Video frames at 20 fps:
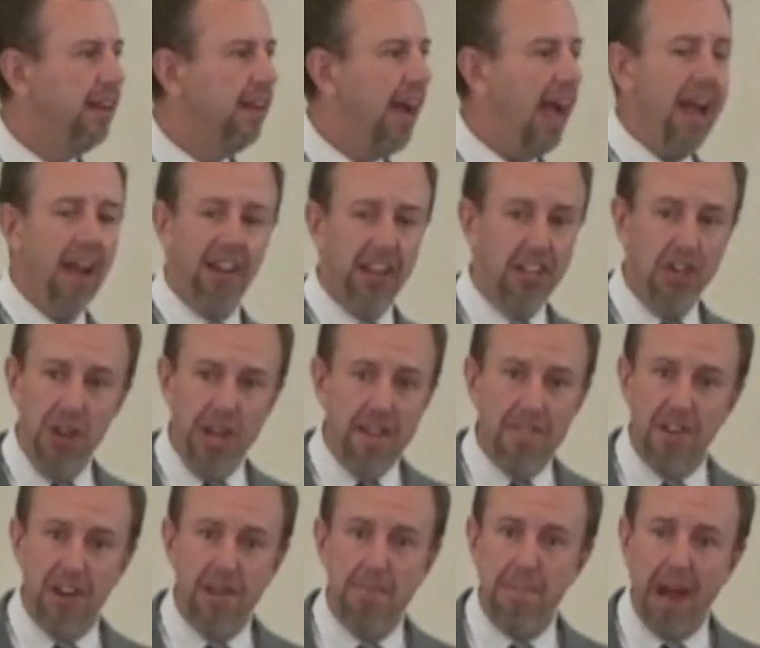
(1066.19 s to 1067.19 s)
How can you
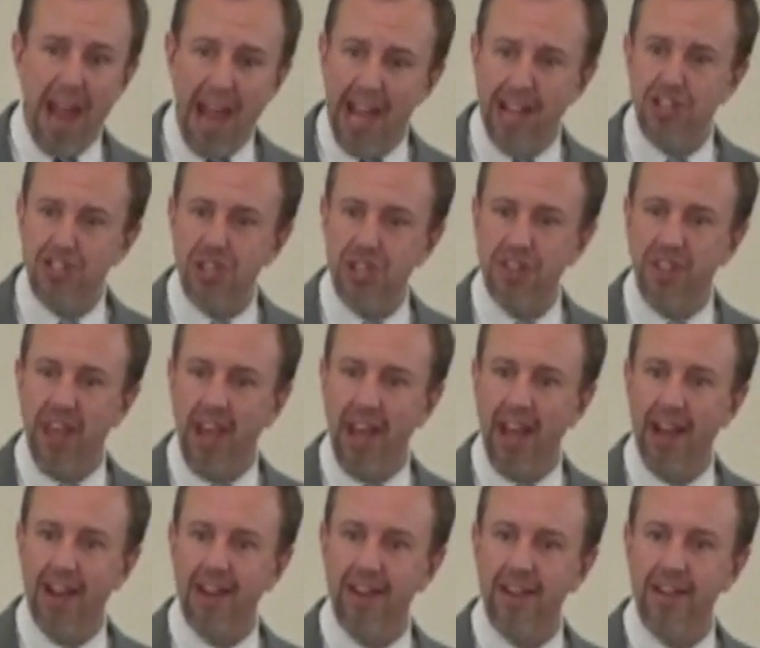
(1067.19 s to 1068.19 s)
even imagine
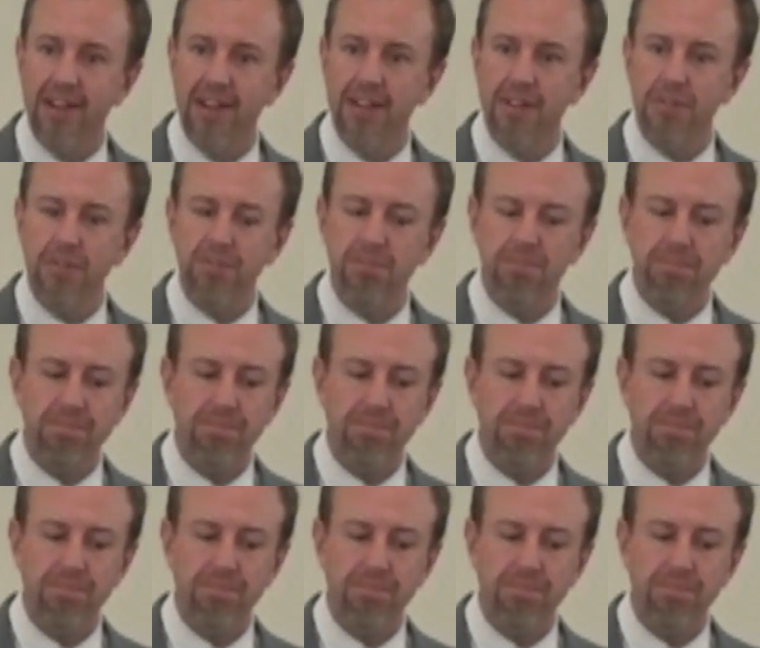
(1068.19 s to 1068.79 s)
that? Amen.